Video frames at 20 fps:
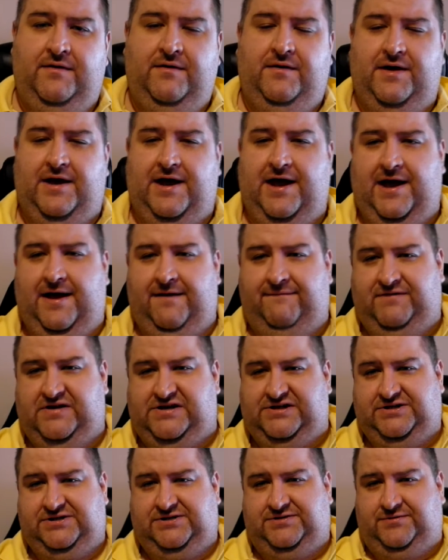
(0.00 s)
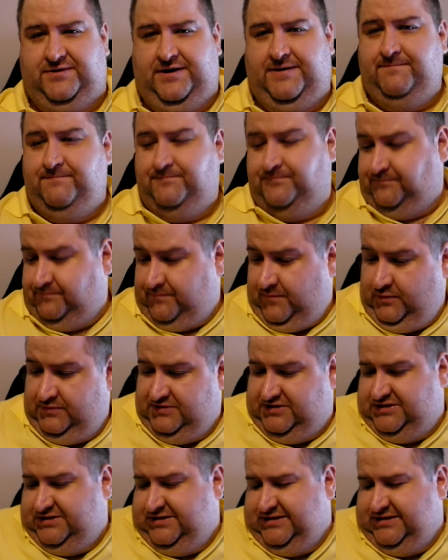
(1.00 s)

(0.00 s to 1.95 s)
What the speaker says: Vengeance RAM, which there's